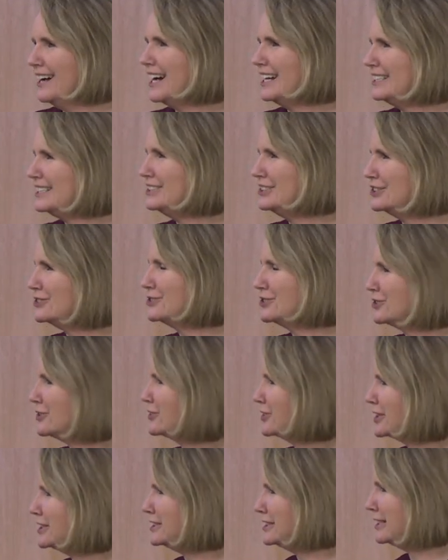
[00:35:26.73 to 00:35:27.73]
I didn't do
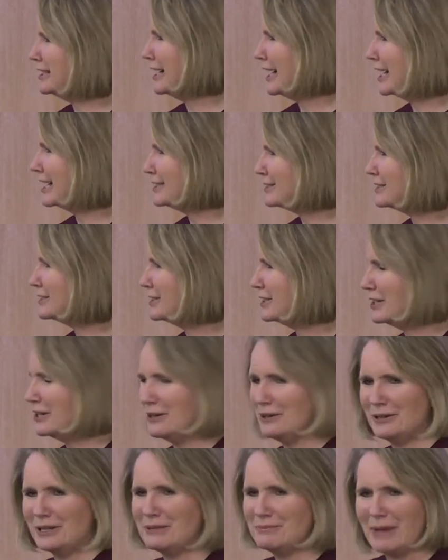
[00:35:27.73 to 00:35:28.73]
so good tonight, you
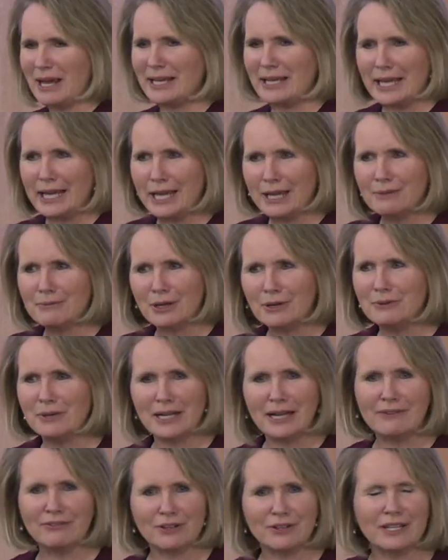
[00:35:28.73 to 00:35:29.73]
know, in my game or
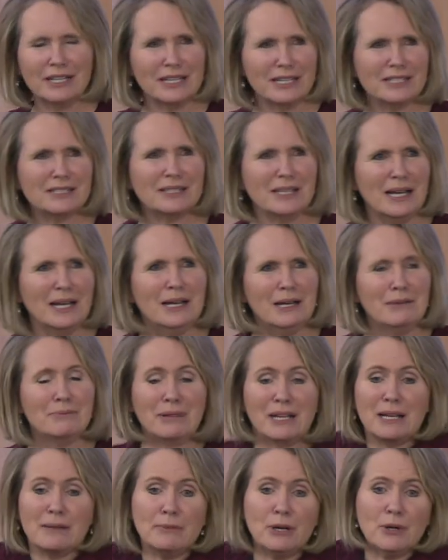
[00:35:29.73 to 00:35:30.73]
whatever it is,
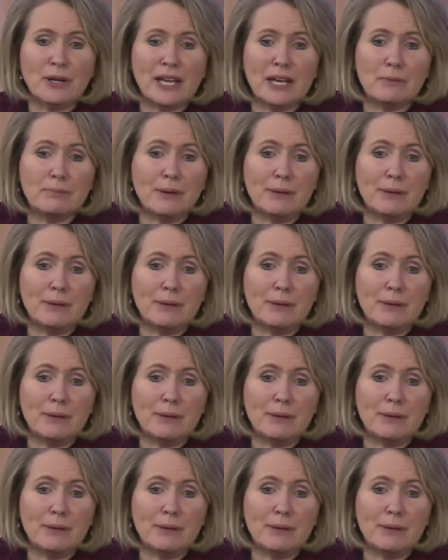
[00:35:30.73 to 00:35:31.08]
but I'm okay.